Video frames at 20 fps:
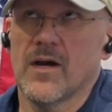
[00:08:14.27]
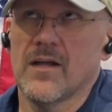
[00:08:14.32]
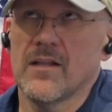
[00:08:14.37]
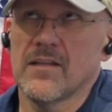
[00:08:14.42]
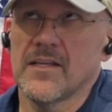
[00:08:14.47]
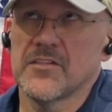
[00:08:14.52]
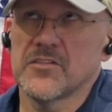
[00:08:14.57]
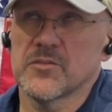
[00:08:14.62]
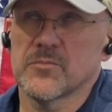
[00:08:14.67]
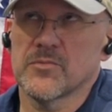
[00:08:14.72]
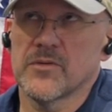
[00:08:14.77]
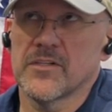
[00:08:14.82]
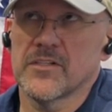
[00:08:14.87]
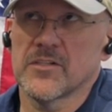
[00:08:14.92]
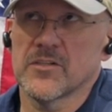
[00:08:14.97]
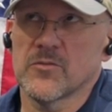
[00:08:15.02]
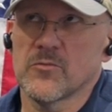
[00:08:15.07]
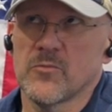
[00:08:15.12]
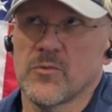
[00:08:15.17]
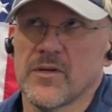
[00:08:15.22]
a laser
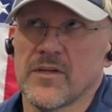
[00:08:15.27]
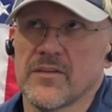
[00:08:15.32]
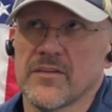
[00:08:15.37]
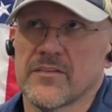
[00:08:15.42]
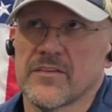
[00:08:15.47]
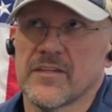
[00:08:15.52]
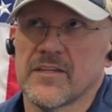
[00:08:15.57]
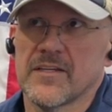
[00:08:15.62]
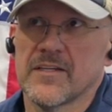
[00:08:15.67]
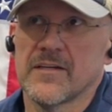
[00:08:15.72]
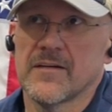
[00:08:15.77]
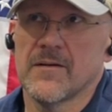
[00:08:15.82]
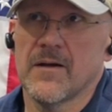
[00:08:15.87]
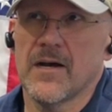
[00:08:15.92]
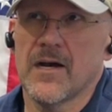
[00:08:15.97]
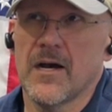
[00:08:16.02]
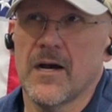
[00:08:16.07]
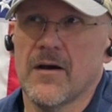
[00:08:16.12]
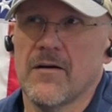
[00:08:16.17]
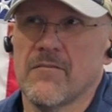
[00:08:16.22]
printer with
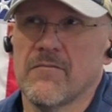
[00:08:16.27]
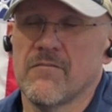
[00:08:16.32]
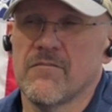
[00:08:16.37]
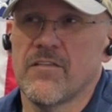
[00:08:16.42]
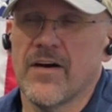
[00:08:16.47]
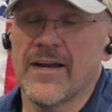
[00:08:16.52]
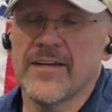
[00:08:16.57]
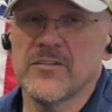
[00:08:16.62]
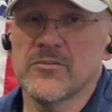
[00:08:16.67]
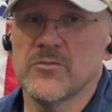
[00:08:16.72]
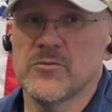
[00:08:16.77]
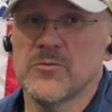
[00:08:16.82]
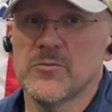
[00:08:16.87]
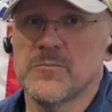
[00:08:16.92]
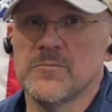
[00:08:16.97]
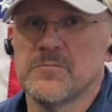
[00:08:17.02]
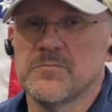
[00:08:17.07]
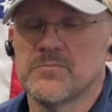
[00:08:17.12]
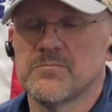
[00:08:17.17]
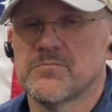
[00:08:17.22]
uh,
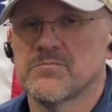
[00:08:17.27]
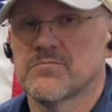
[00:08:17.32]
vinyl